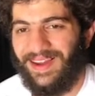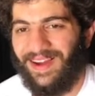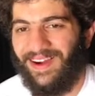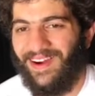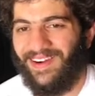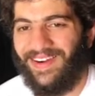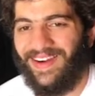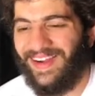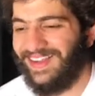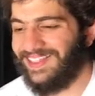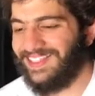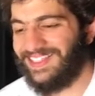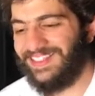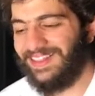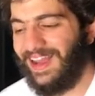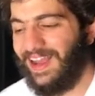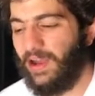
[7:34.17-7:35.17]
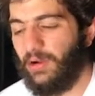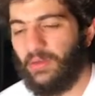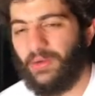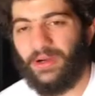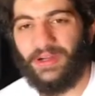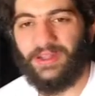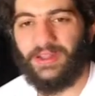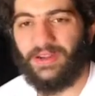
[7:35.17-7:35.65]
Alright, so now
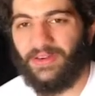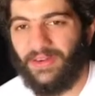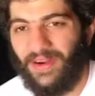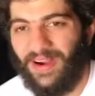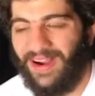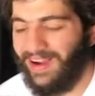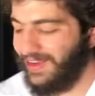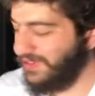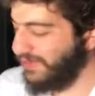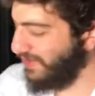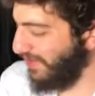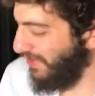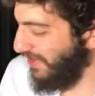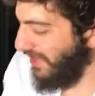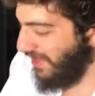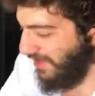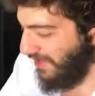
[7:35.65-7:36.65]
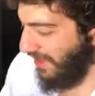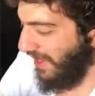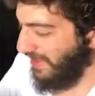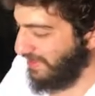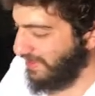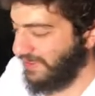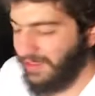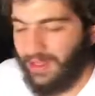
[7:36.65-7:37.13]
we're in the garage where we
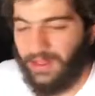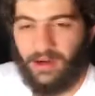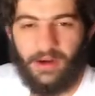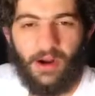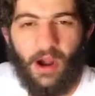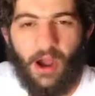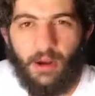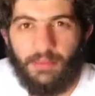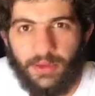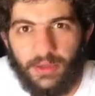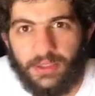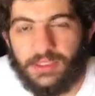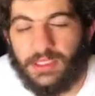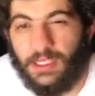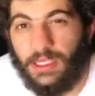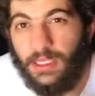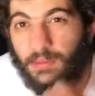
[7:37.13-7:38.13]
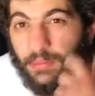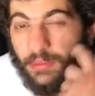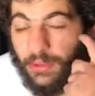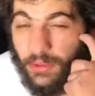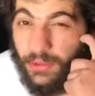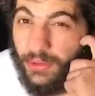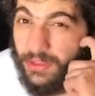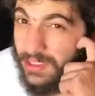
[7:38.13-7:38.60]
like to let our compost tea
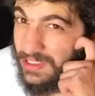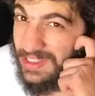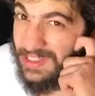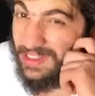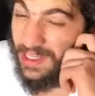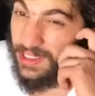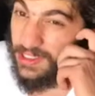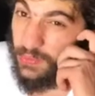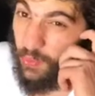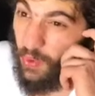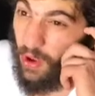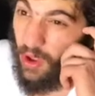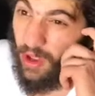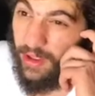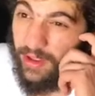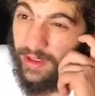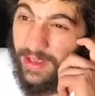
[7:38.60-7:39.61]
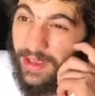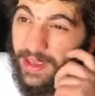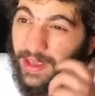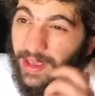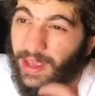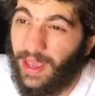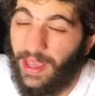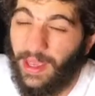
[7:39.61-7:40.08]
brew because it does want
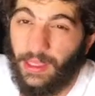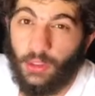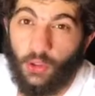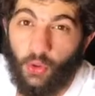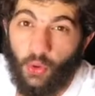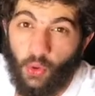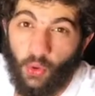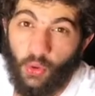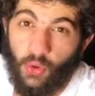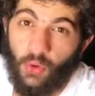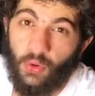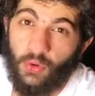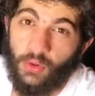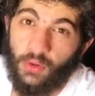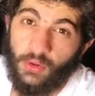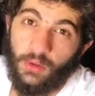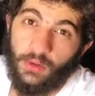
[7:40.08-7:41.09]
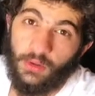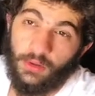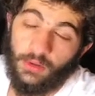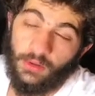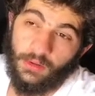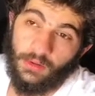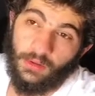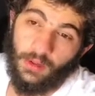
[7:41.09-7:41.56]
a cool,
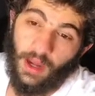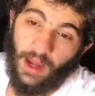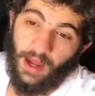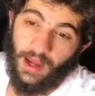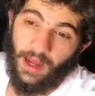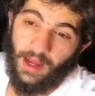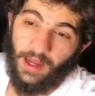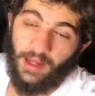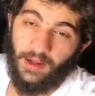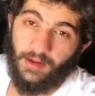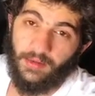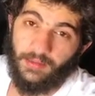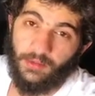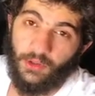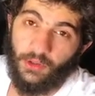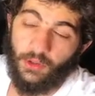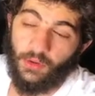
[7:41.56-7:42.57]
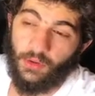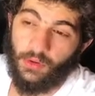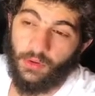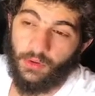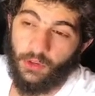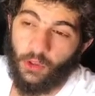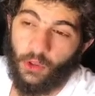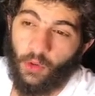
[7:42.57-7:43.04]
you
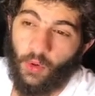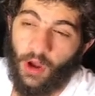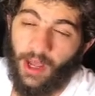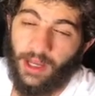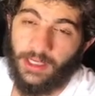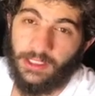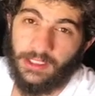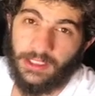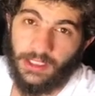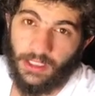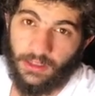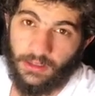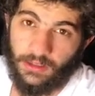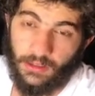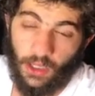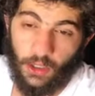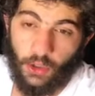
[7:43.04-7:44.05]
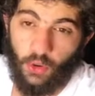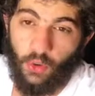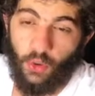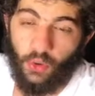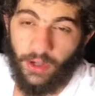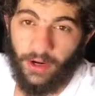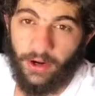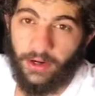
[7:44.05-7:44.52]
don't want any a
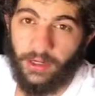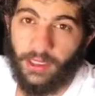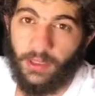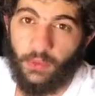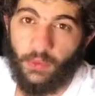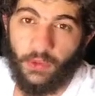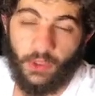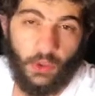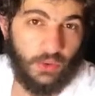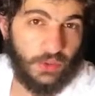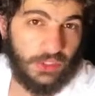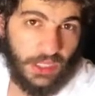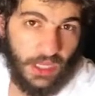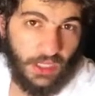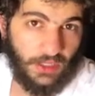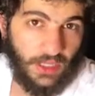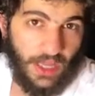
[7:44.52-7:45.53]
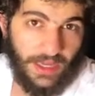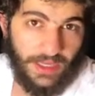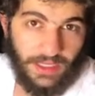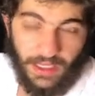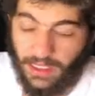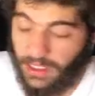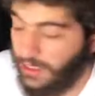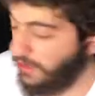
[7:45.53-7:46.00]
cool area with no
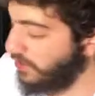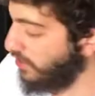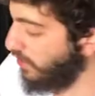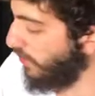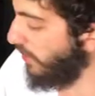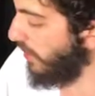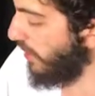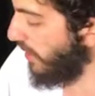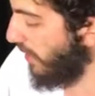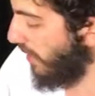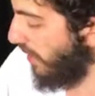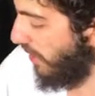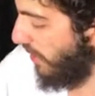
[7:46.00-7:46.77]
sunlight getting to it.